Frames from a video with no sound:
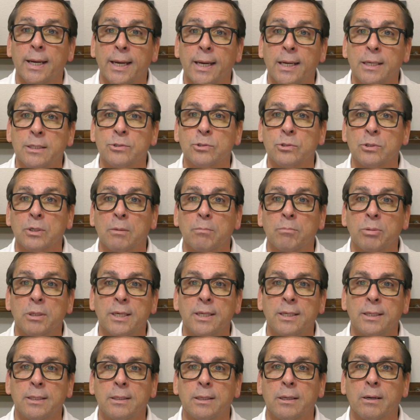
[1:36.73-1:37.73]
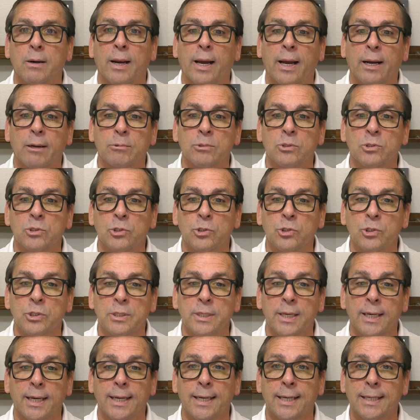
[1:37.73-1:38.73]
has completed their
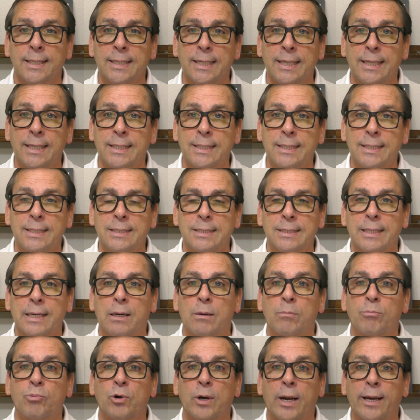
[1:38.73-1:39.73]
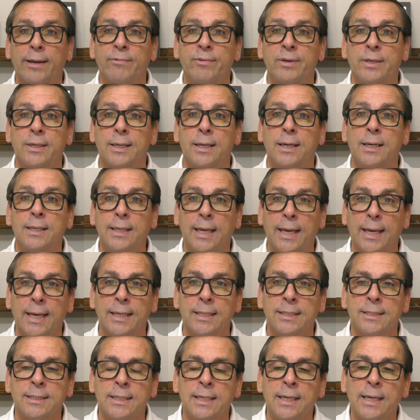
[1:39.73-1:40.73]
acquisition, and it is now private
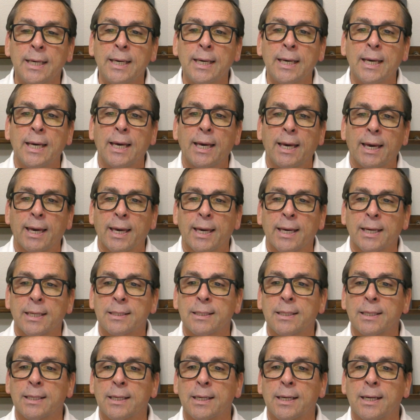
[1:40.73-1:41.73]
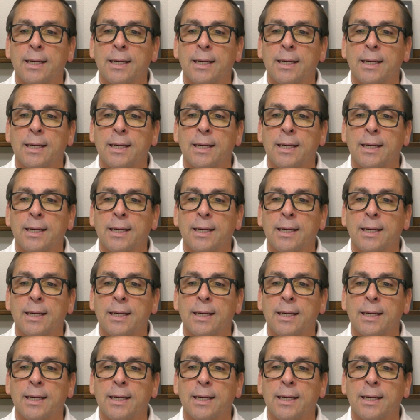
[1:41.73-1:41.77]
again. And